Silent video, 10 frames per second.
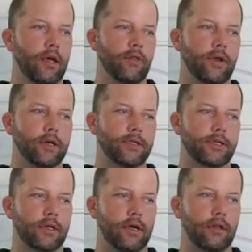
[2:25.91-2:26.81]

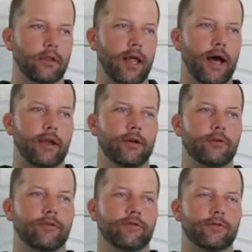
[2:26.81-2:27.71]
there's a lot
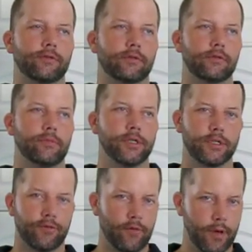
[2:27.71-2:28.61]
of
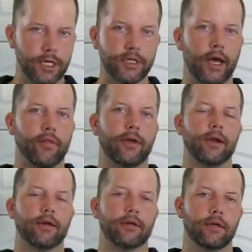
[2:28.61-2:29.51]
misinformation out
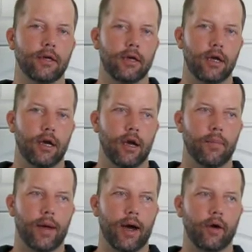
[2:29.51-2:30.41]
there
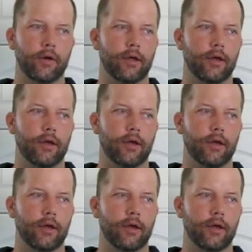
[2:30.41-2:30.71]
about